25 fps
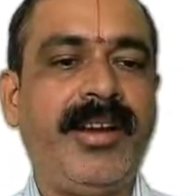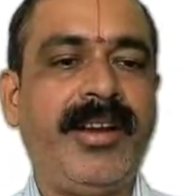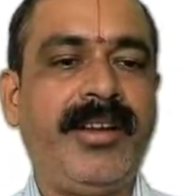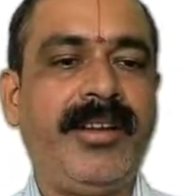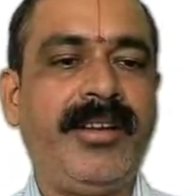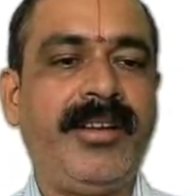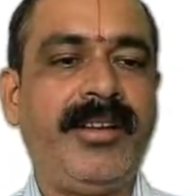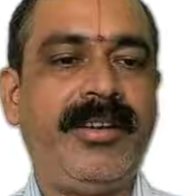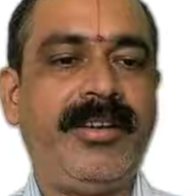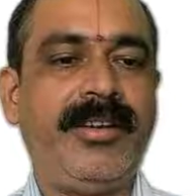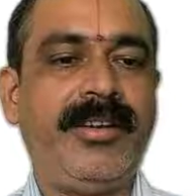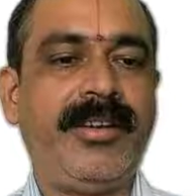
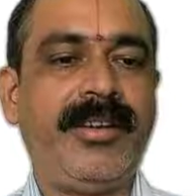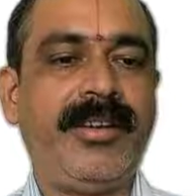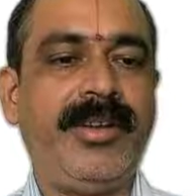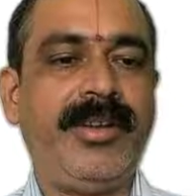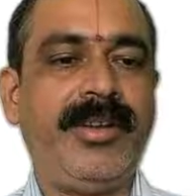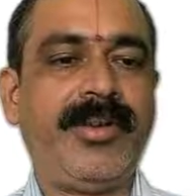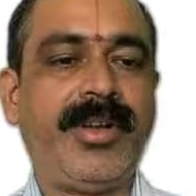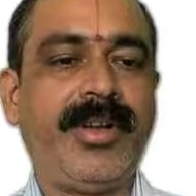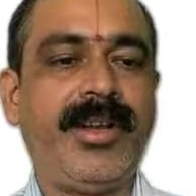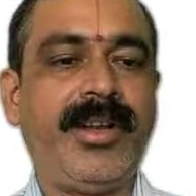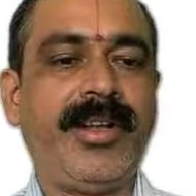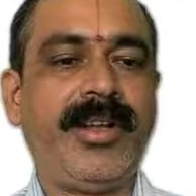
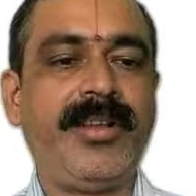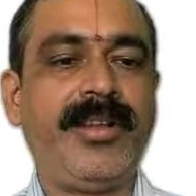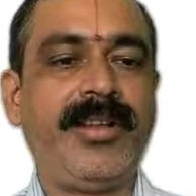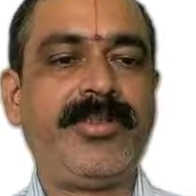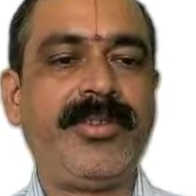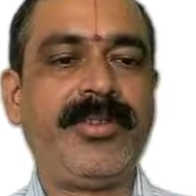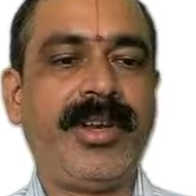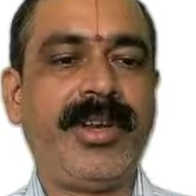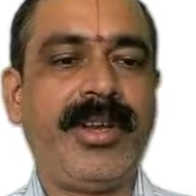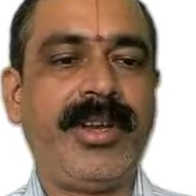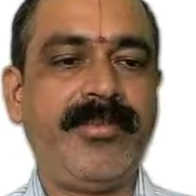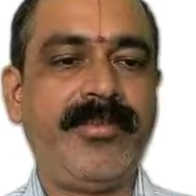and you can
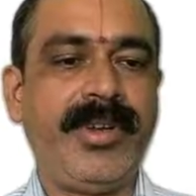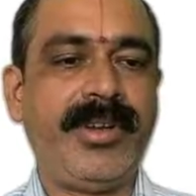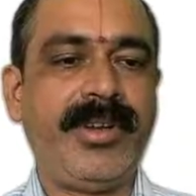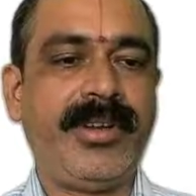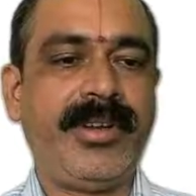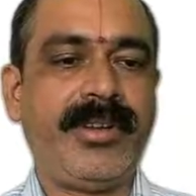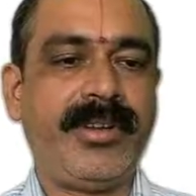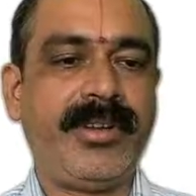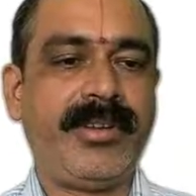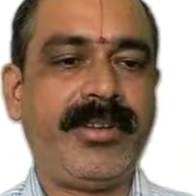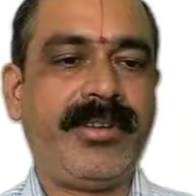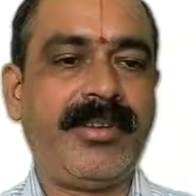also
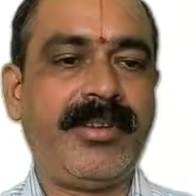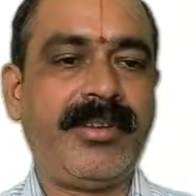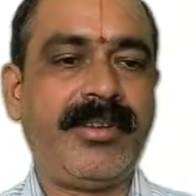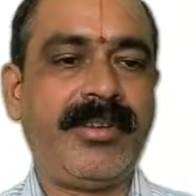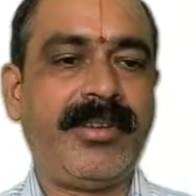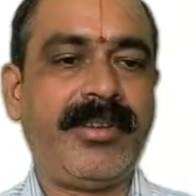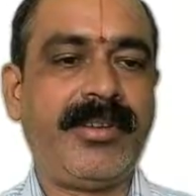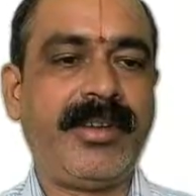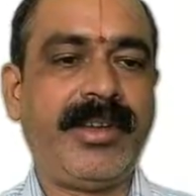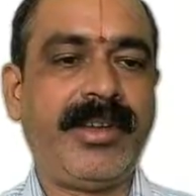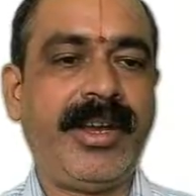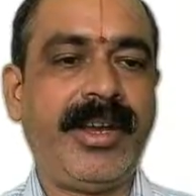
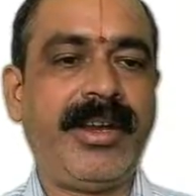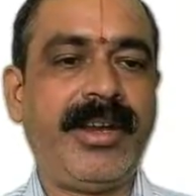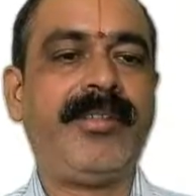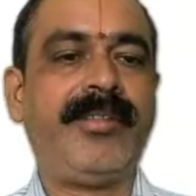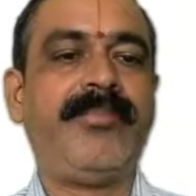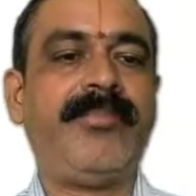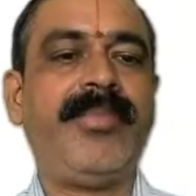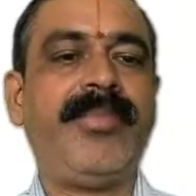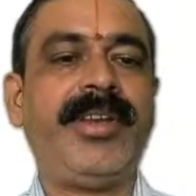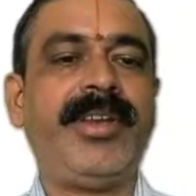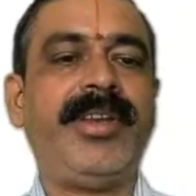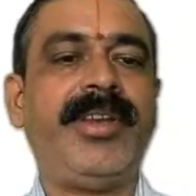
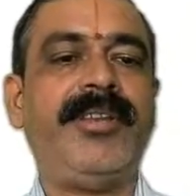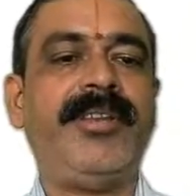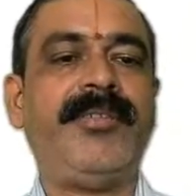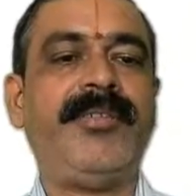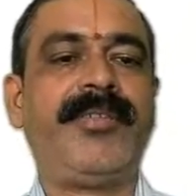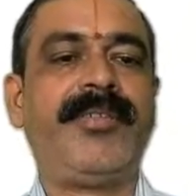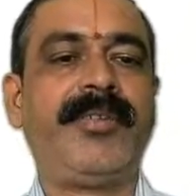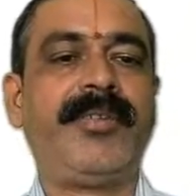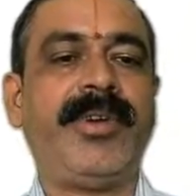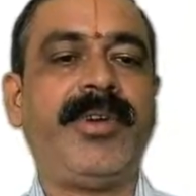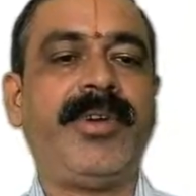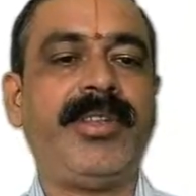get
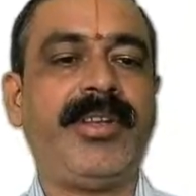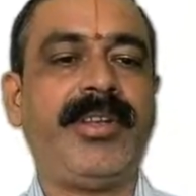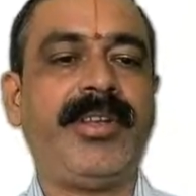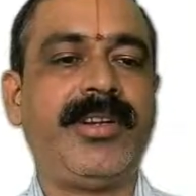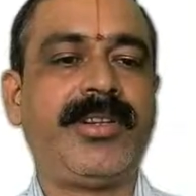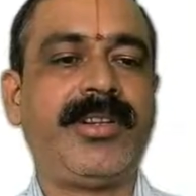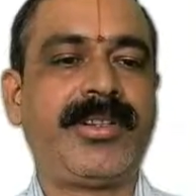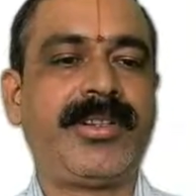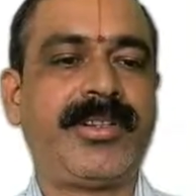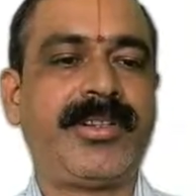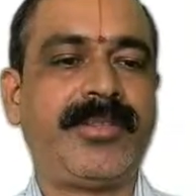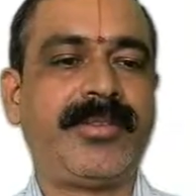money from
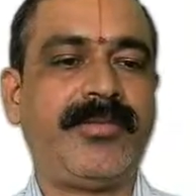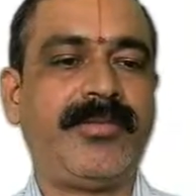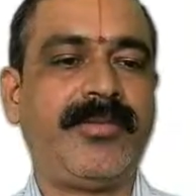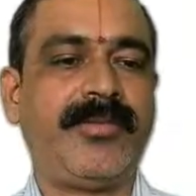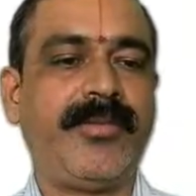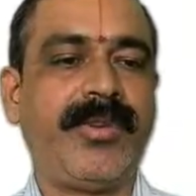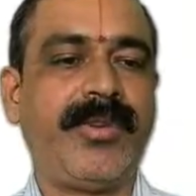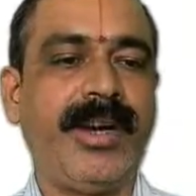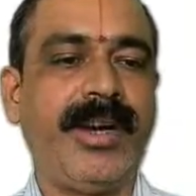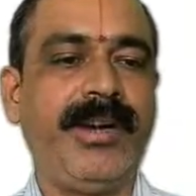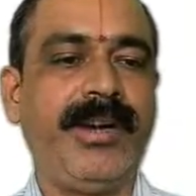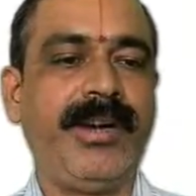
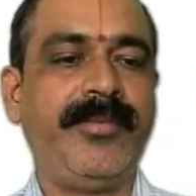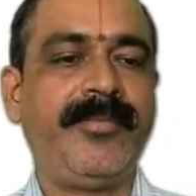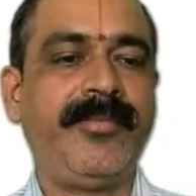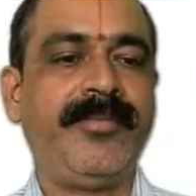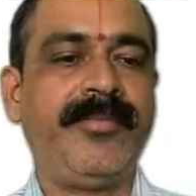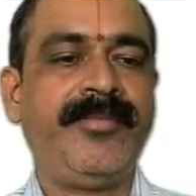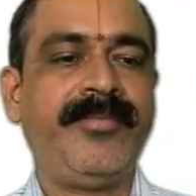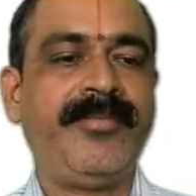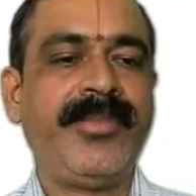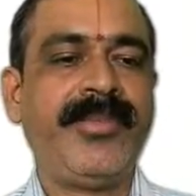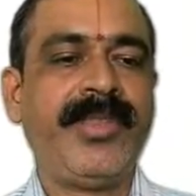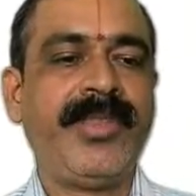others,
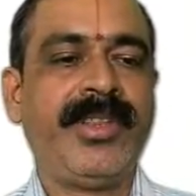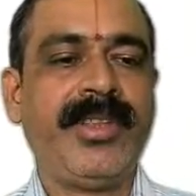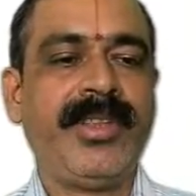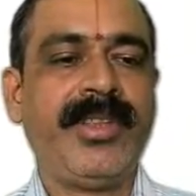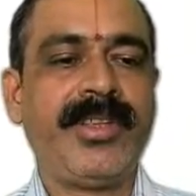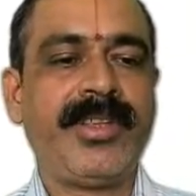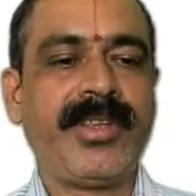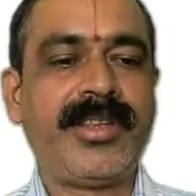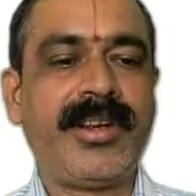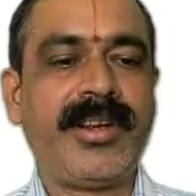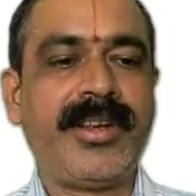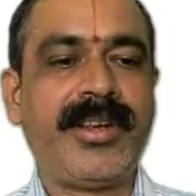right?
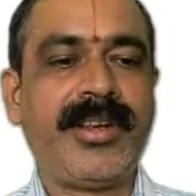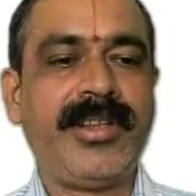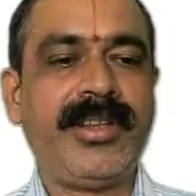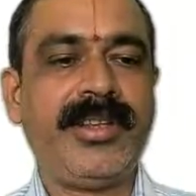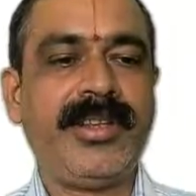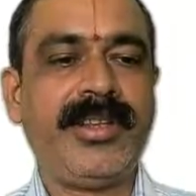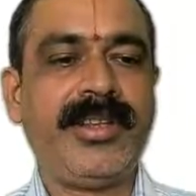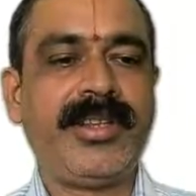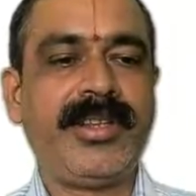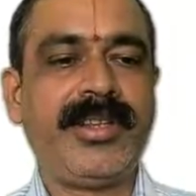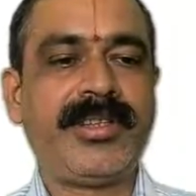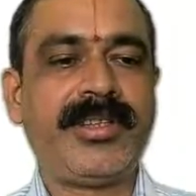These are all the
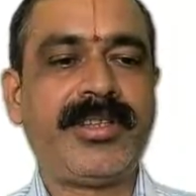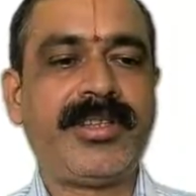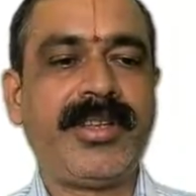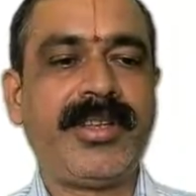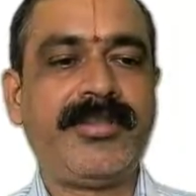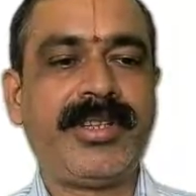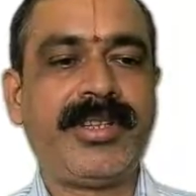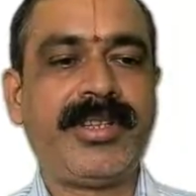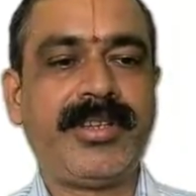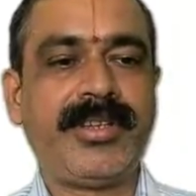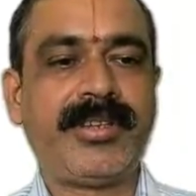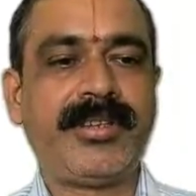
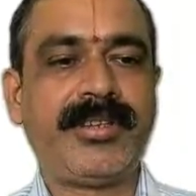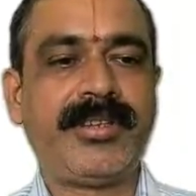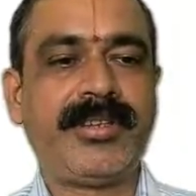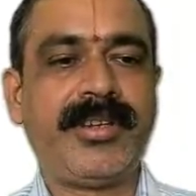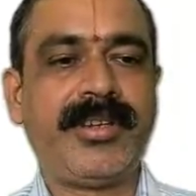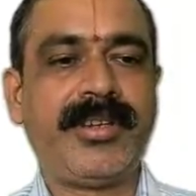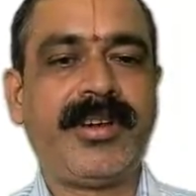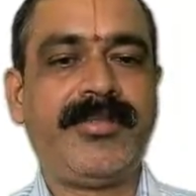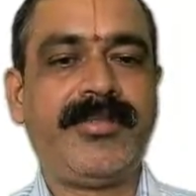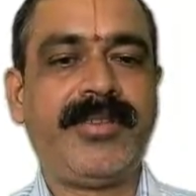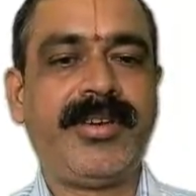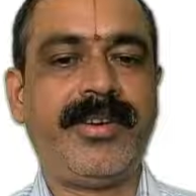services that
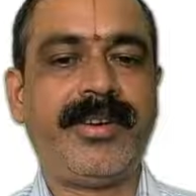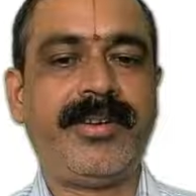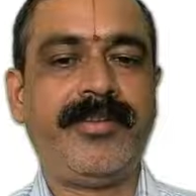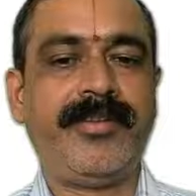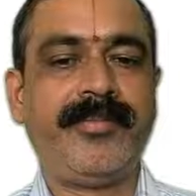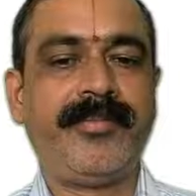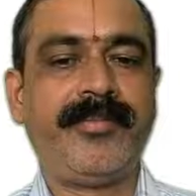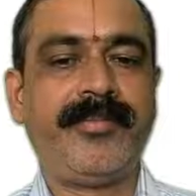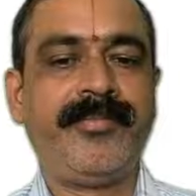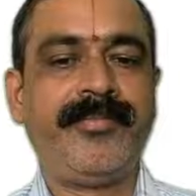are offered.